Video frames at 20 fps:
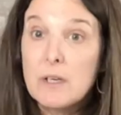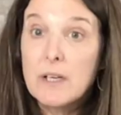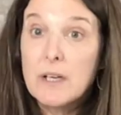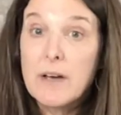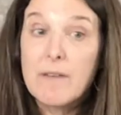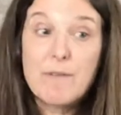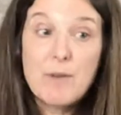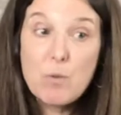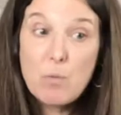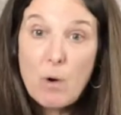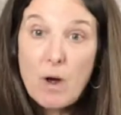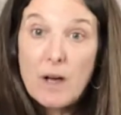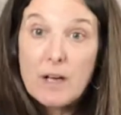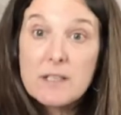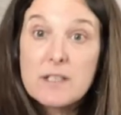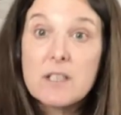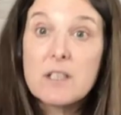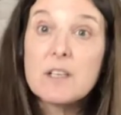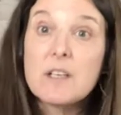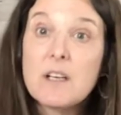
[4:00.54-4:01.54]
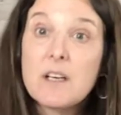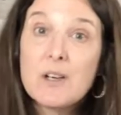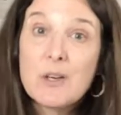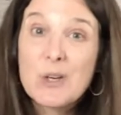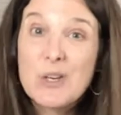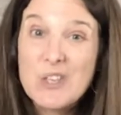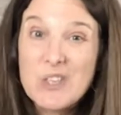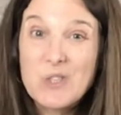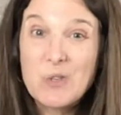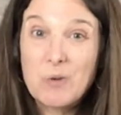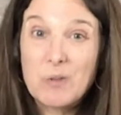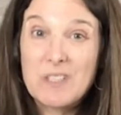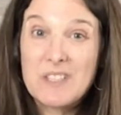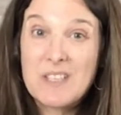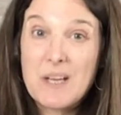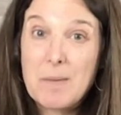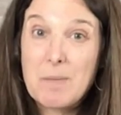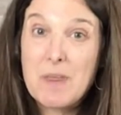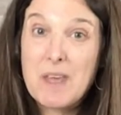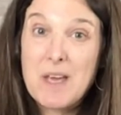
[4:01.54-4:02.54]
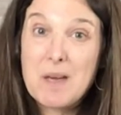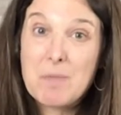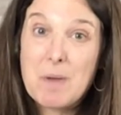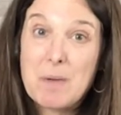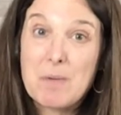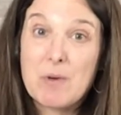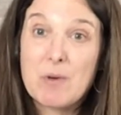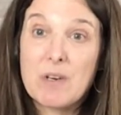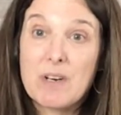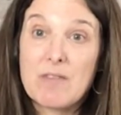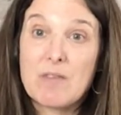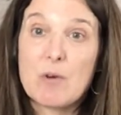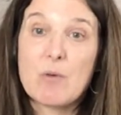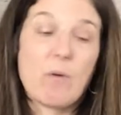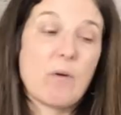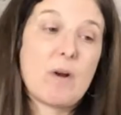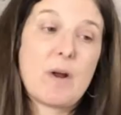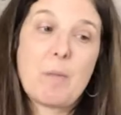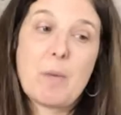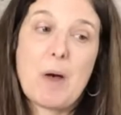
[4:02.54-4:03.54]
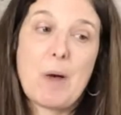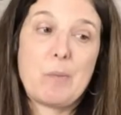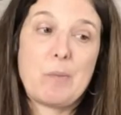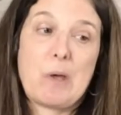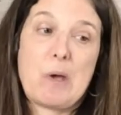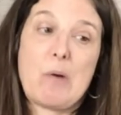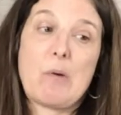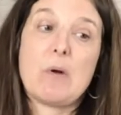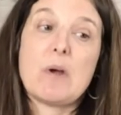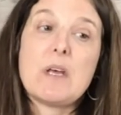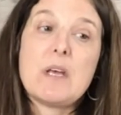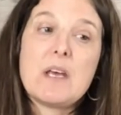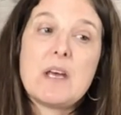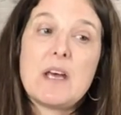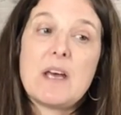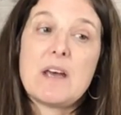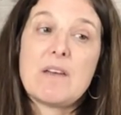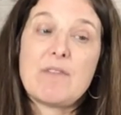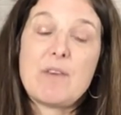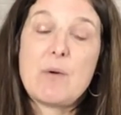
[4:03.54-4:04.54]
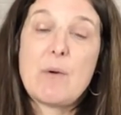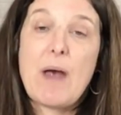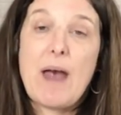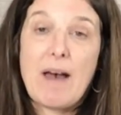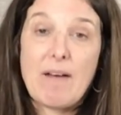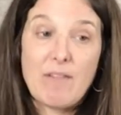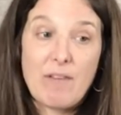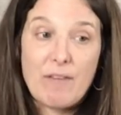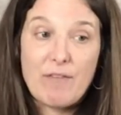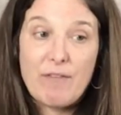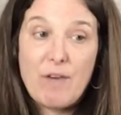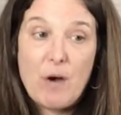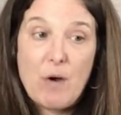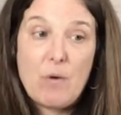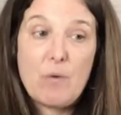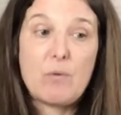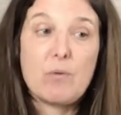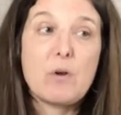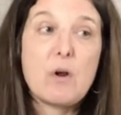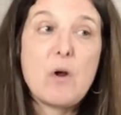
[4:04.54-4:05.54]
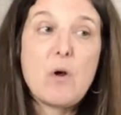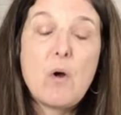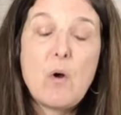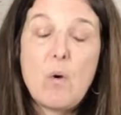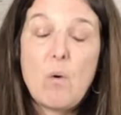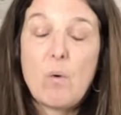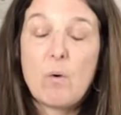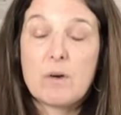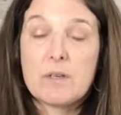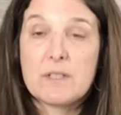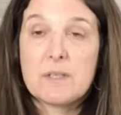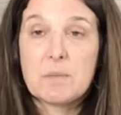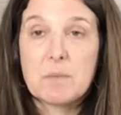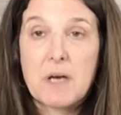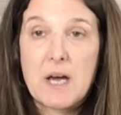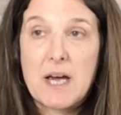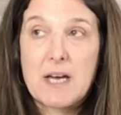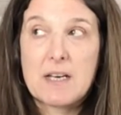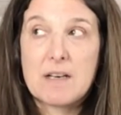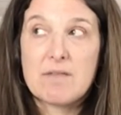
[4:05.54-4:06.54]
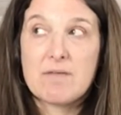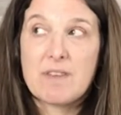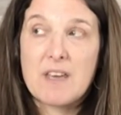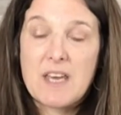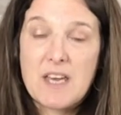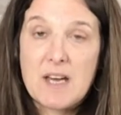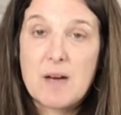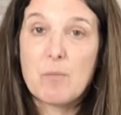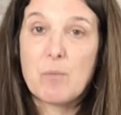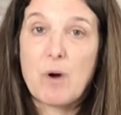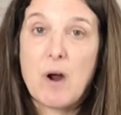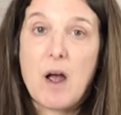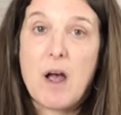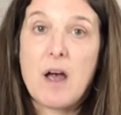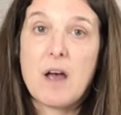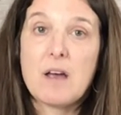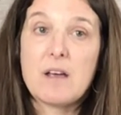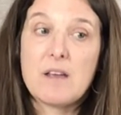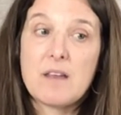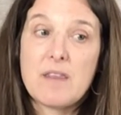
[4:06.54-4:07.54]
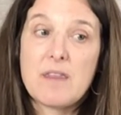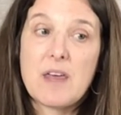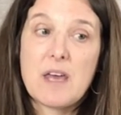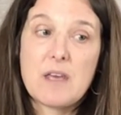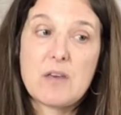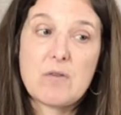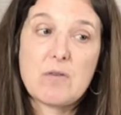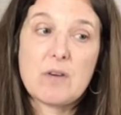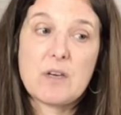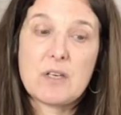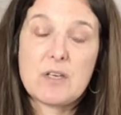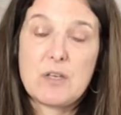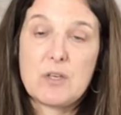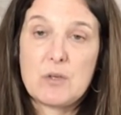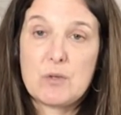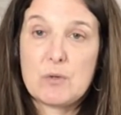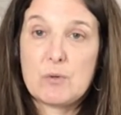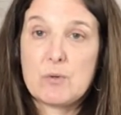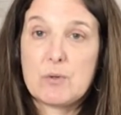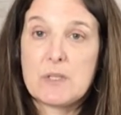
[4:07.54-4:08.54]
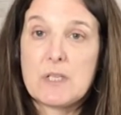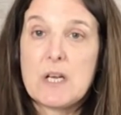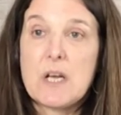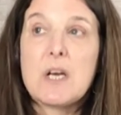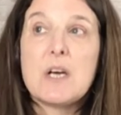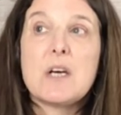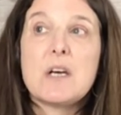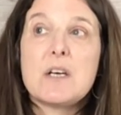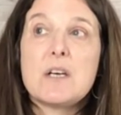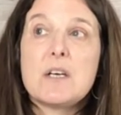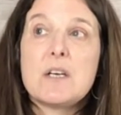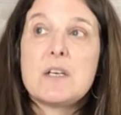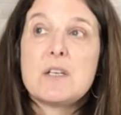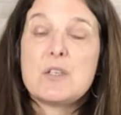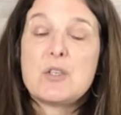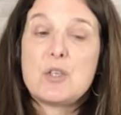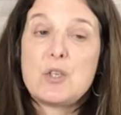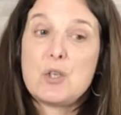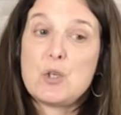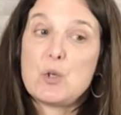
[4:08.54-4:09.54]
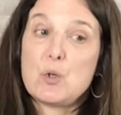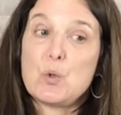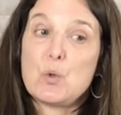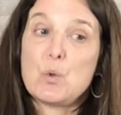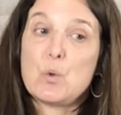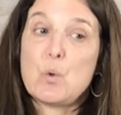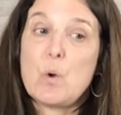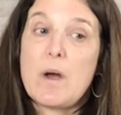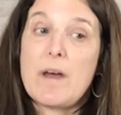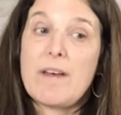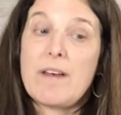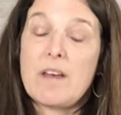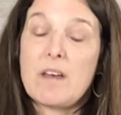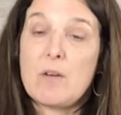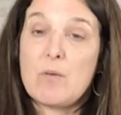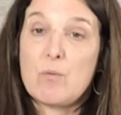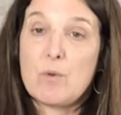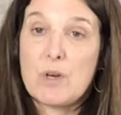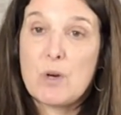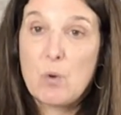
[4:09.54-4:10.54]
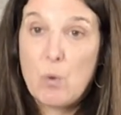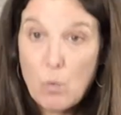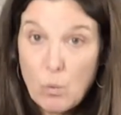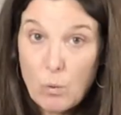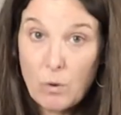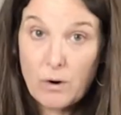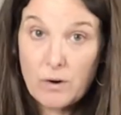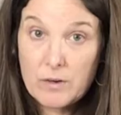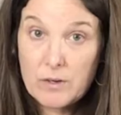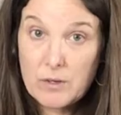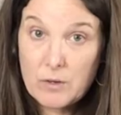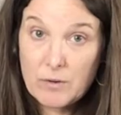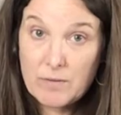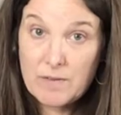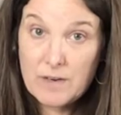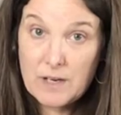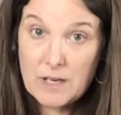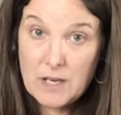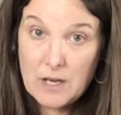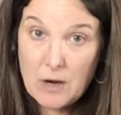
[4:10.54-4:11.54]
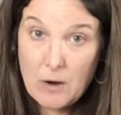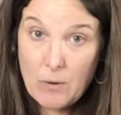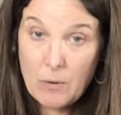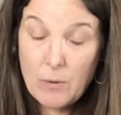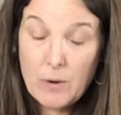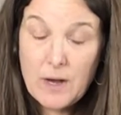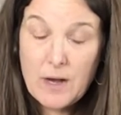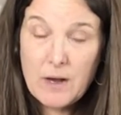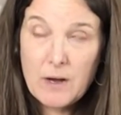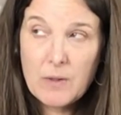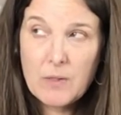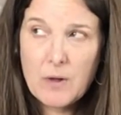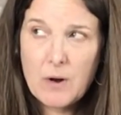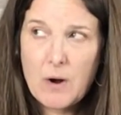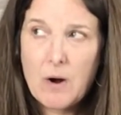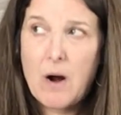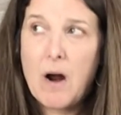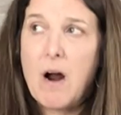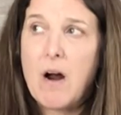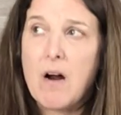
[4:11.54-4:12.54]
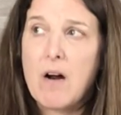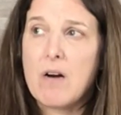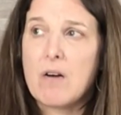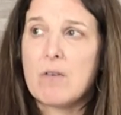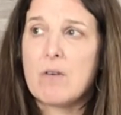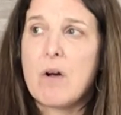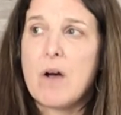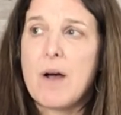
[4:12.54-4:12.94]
if you want, could do the same thing. Maybe you could have a grown-up help you if you have a phone or some kind of camera that you can use to record your video. There are